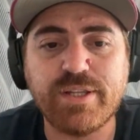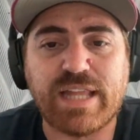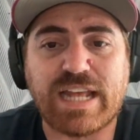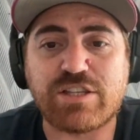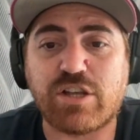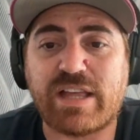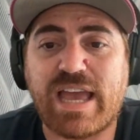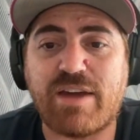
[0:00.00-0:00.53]

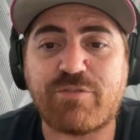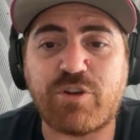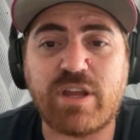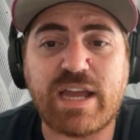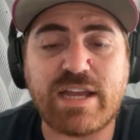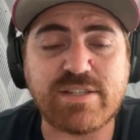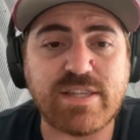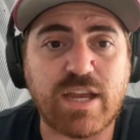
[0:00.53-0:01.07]
That's all I have for you
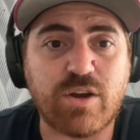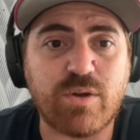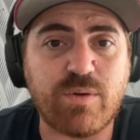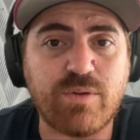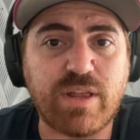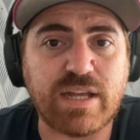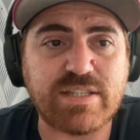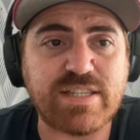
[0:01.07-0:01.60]
guys there.
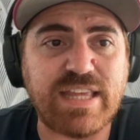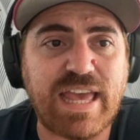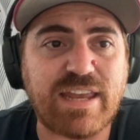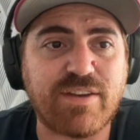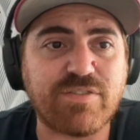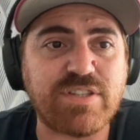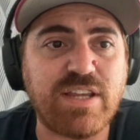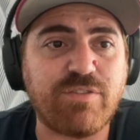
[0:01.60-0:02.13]
That's the
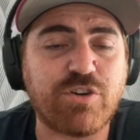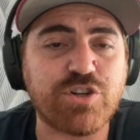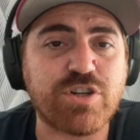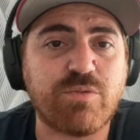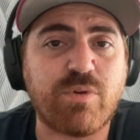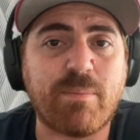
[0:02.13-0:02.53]
NFC version.